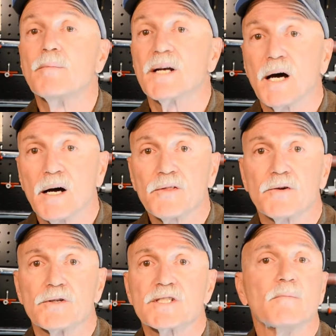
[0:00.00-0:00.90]
but
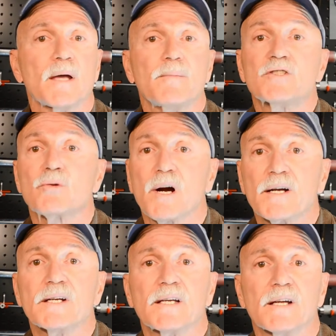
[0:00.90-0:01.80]
others may be
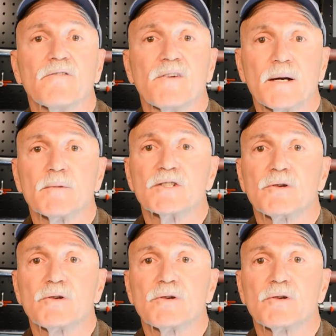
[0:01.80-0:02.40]
trying to get family